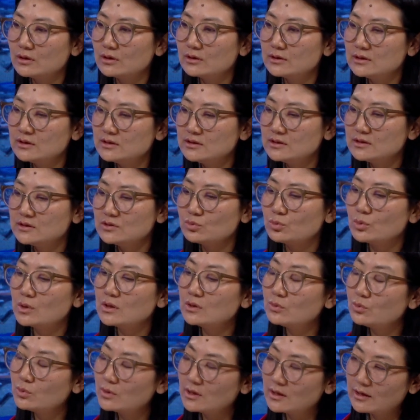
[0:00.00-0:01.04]
this is
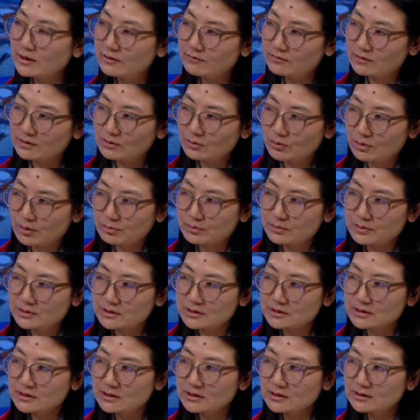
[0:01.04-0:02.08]
what we have
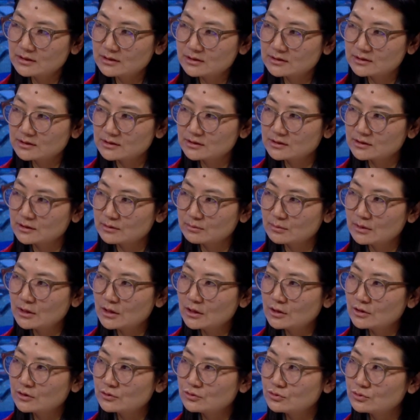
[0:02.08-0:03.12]
incorporated in the system
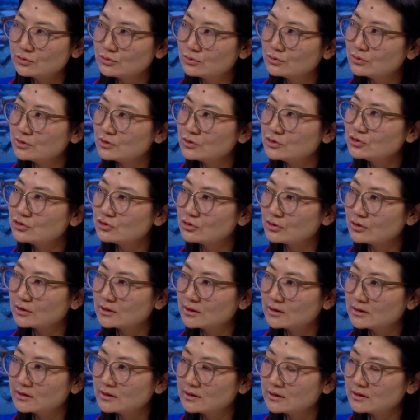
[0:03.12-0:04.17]
to ensure
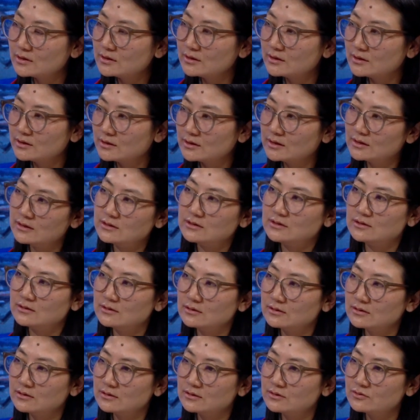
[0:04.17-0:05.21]
that
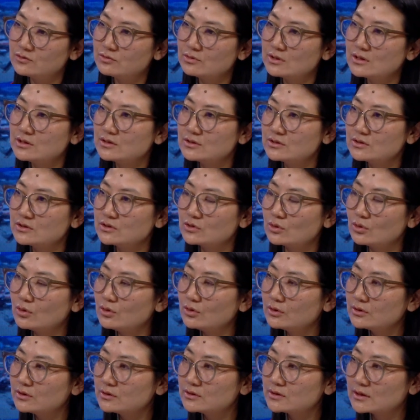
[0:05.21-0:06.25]
the traders
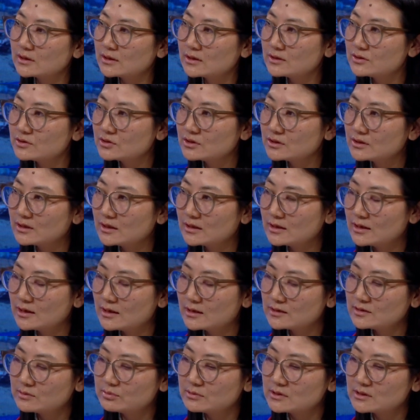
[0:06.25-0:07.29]
or the declaration that
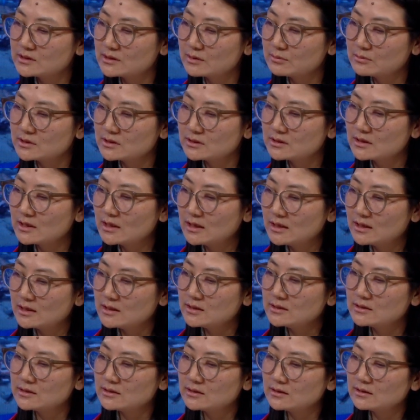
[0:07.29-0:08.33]
has been submitted
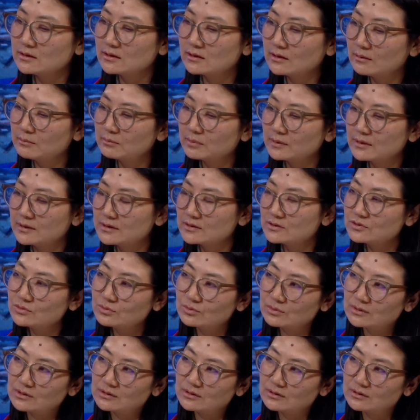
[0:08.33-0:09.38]
is in compliance
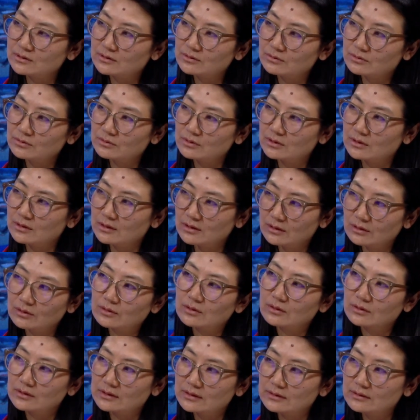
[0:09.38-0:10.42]
with our
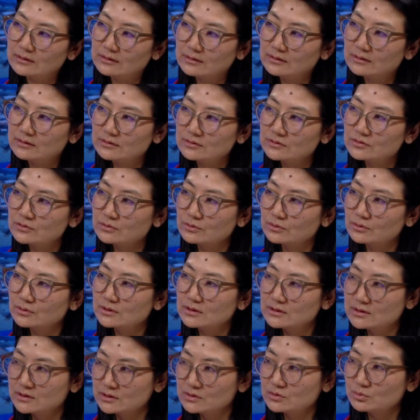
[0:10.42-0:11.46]
law. So
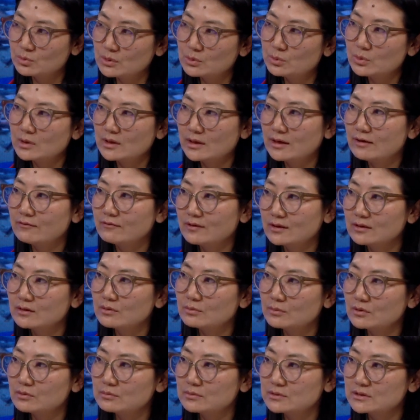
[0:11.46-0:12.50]
this is what we have at the
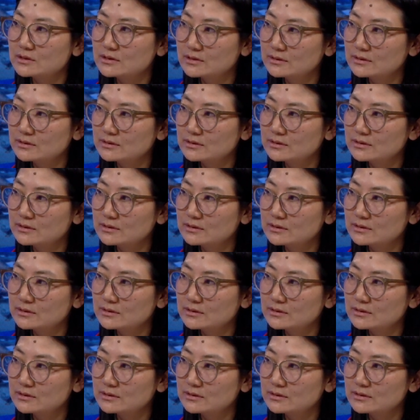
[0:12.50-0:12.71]
moment.